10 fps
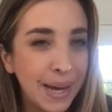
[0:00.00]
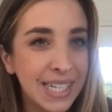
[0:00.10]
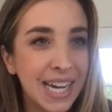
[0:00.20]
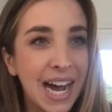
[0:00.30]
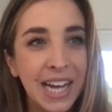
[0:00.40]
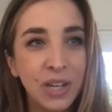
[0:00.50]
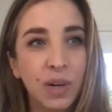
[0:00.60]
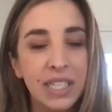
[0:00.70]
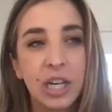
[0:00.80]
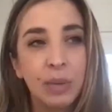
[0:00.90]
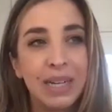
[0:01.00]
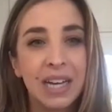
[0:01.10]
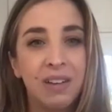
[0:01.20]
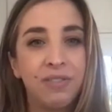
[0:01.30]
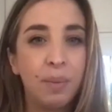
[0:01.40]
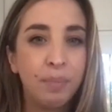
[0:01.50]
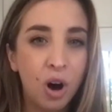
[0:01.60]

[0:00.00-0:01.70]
but I don't consider myself a